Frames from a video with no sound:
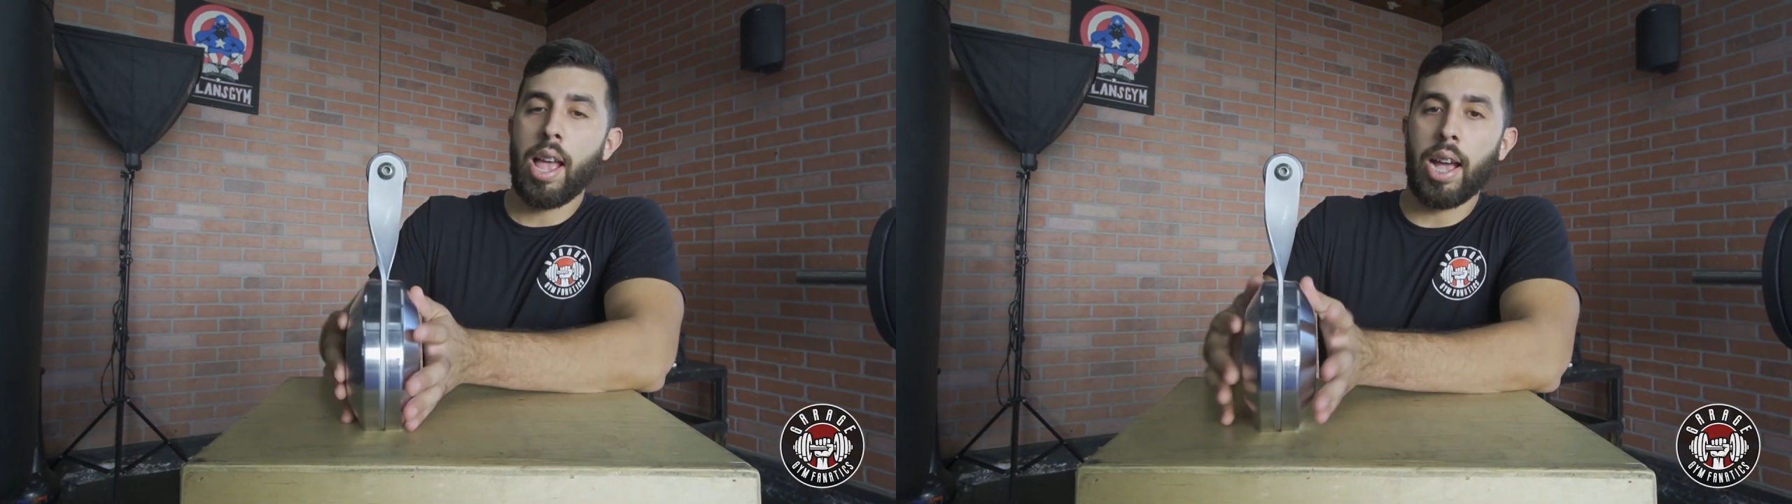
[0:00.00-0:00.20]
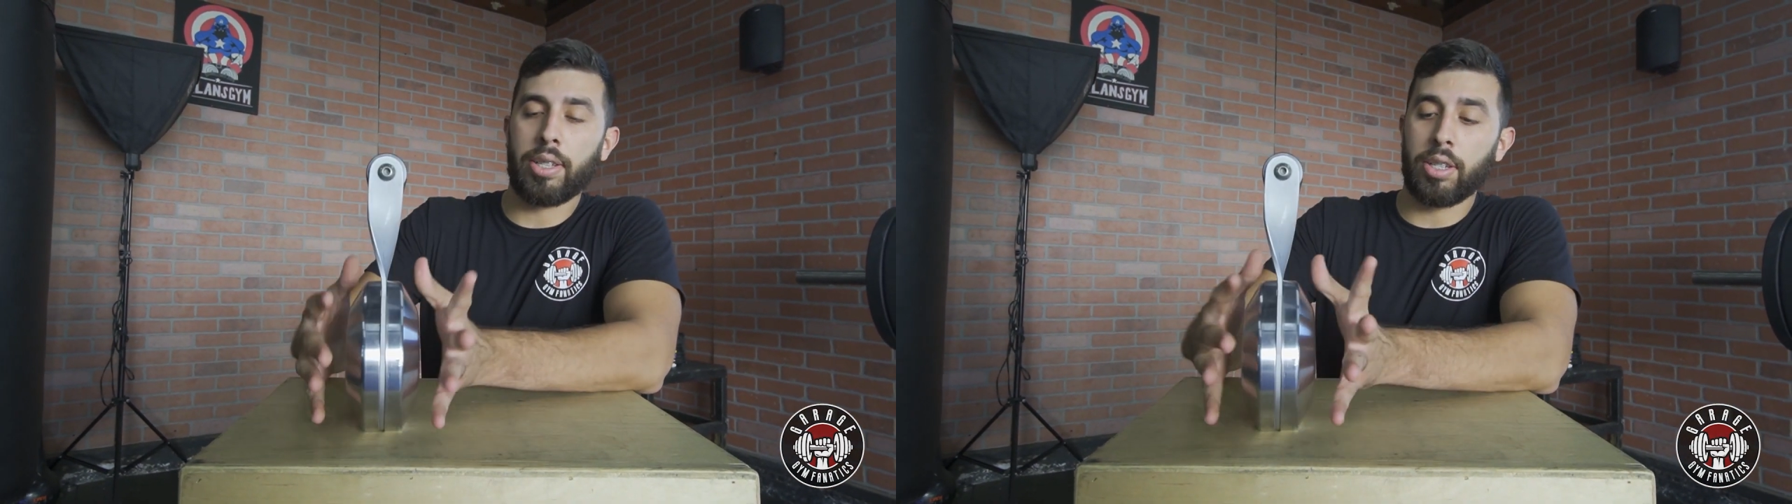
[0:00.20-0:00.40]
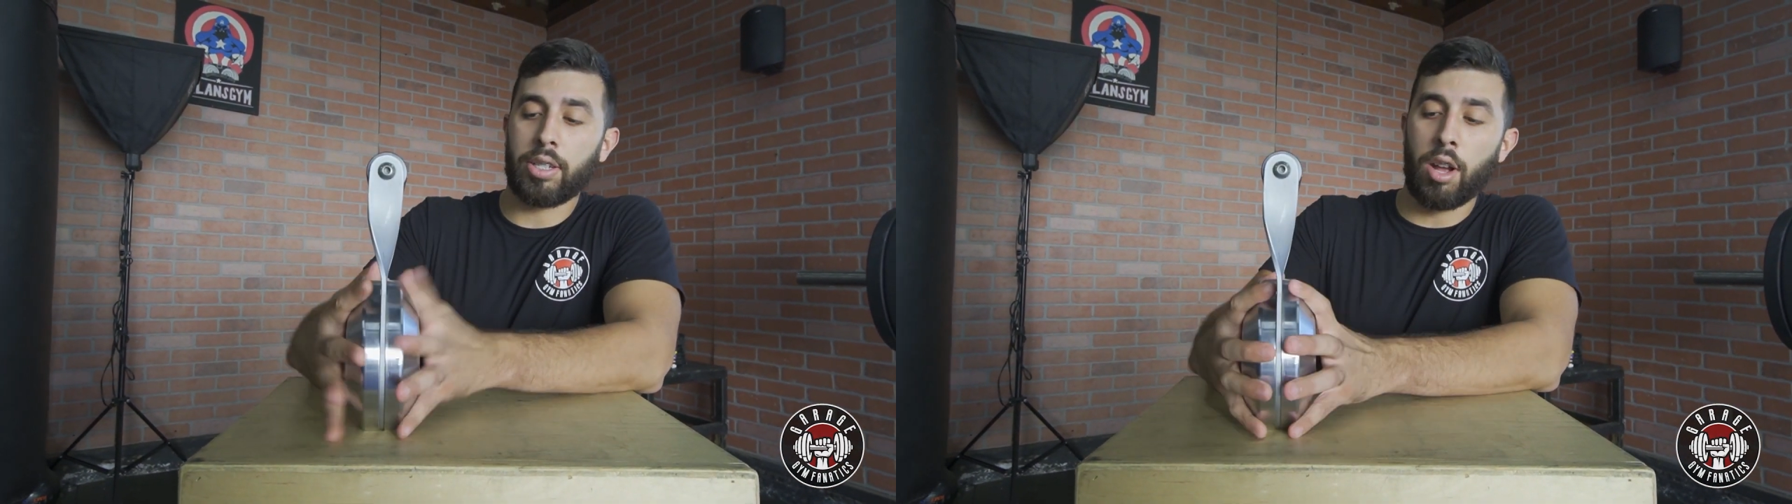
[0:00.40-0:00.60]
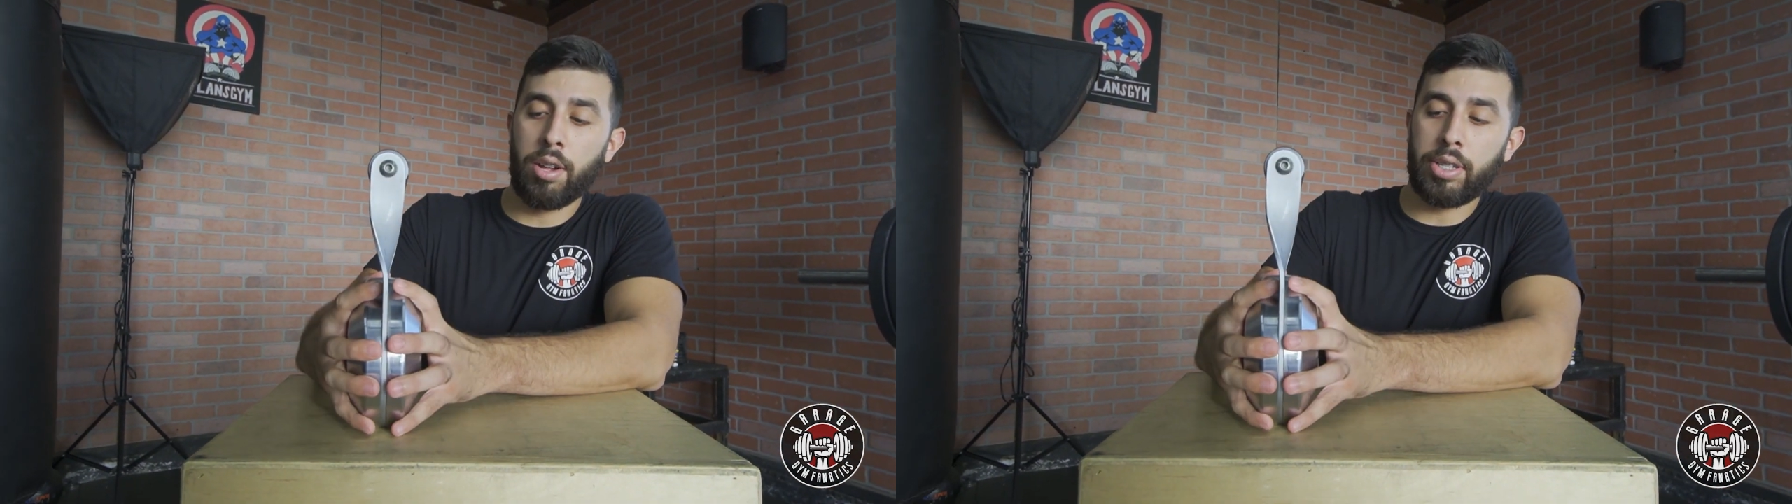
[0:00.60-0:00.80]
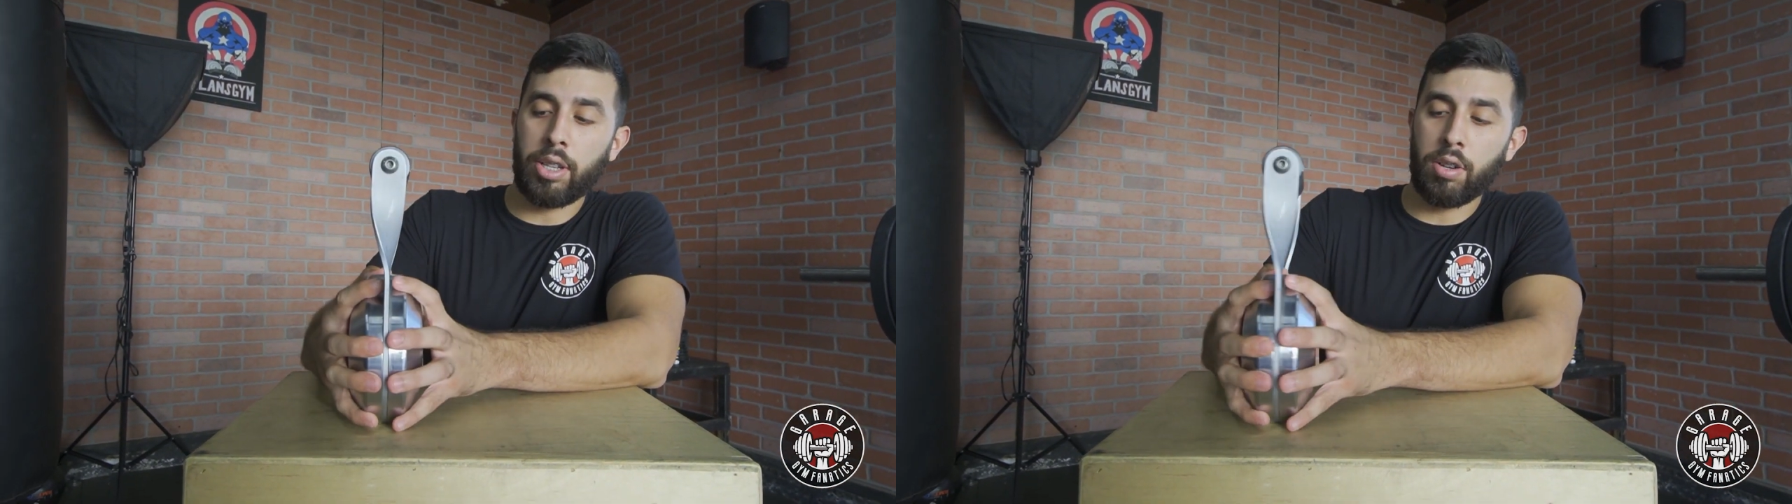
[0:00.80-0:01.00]
has a
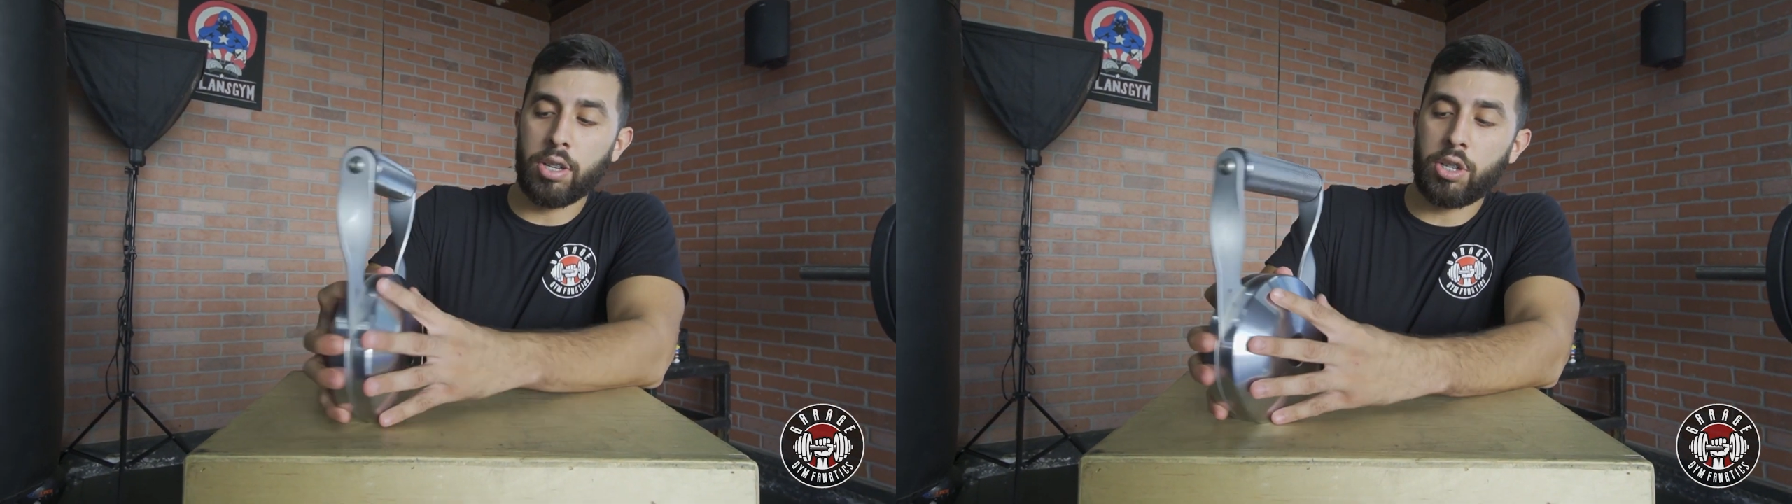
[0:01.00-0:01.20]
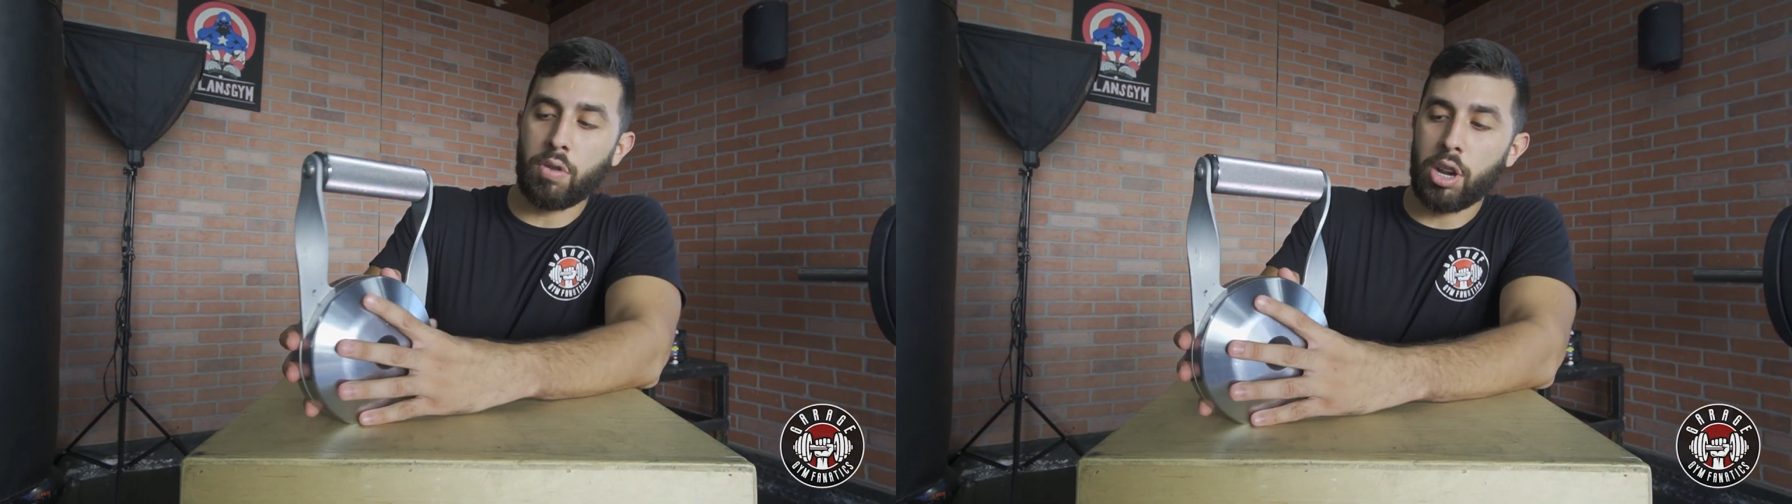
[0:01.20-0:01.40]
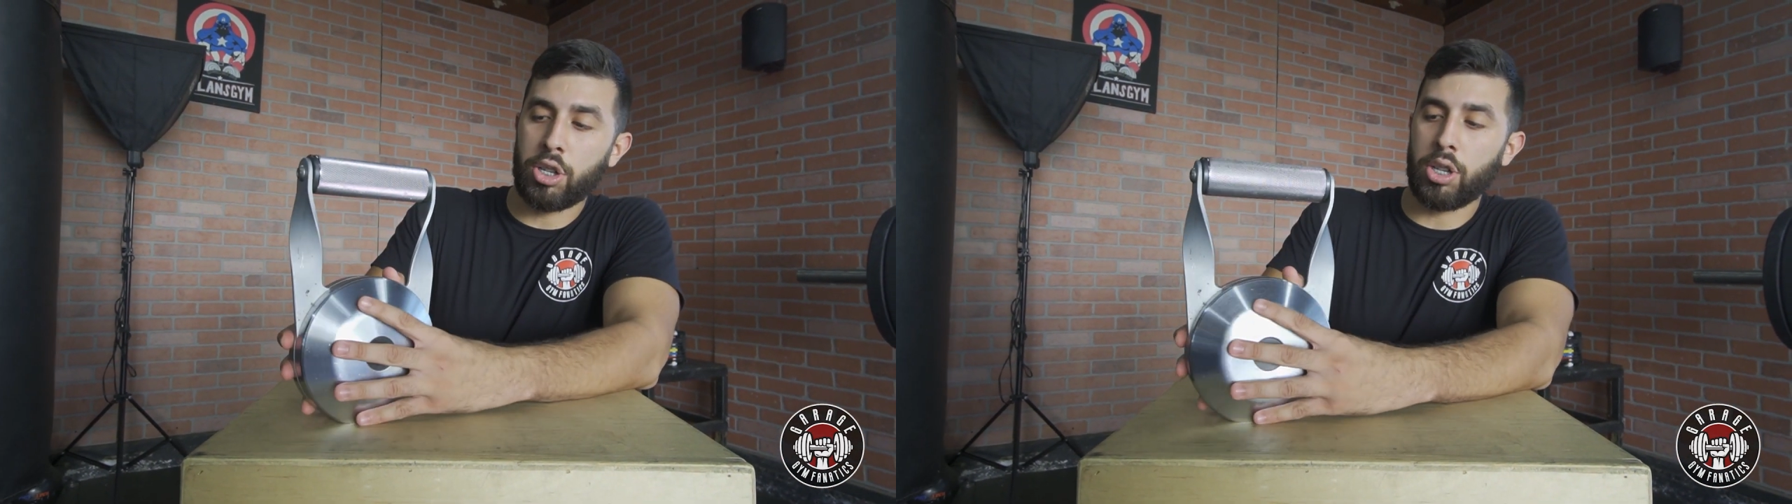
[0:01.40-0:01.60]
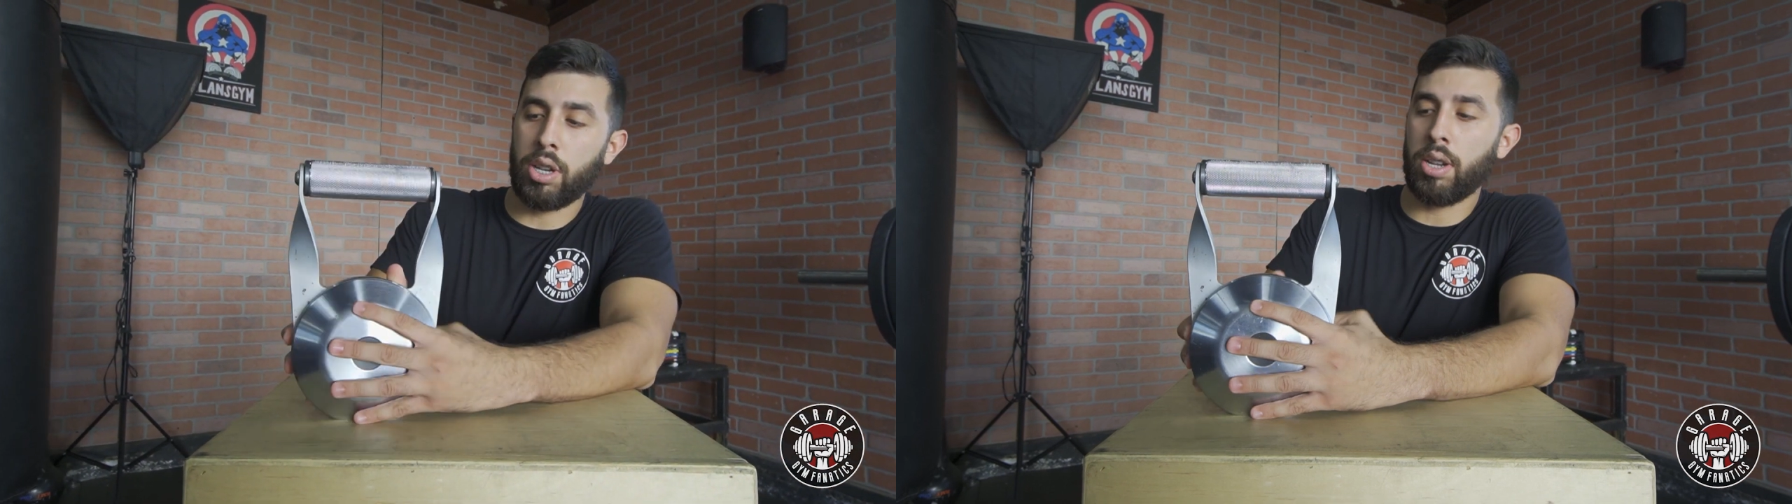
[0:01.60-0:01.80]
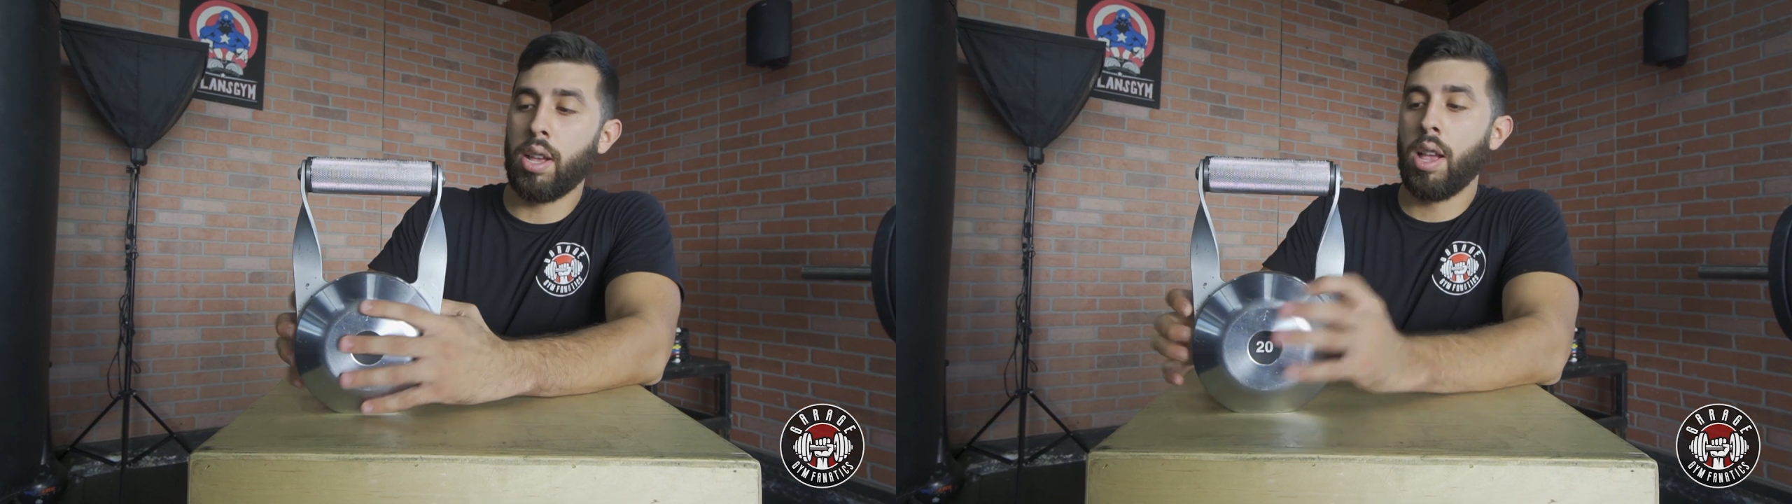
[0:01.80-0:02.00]
solid steel construction,